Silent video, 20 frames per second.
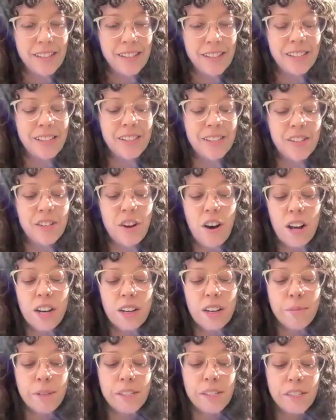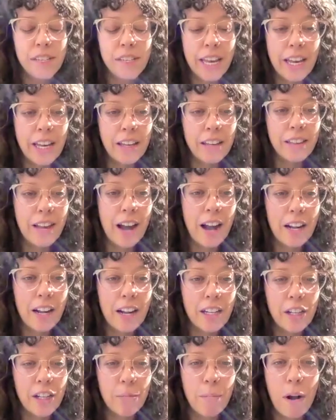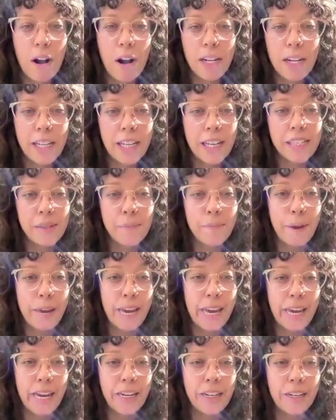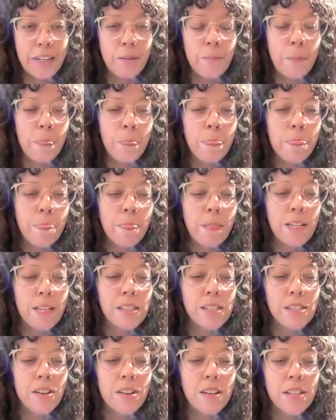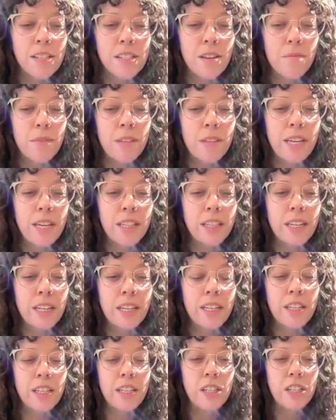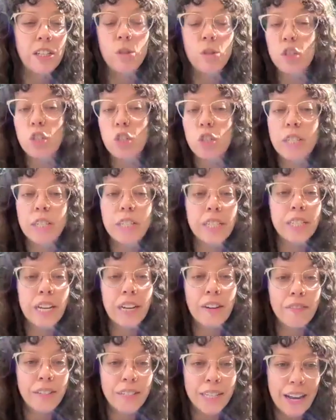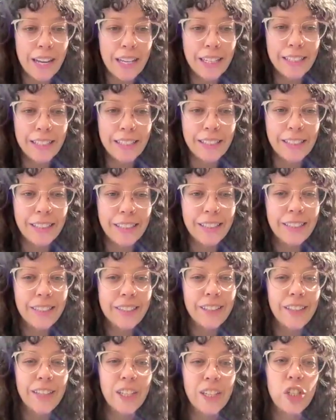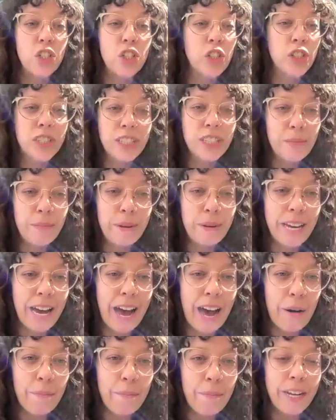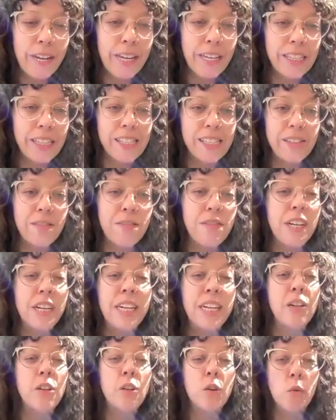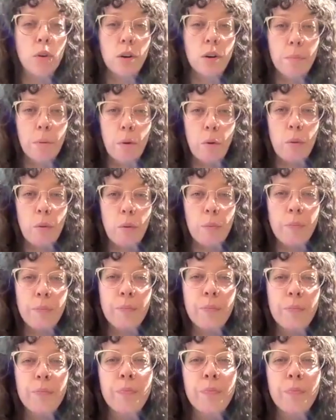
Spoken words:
This is not a mistake that your body has made. It's not something that you shouldn't have done, that shouldn't be happening. This is very normal.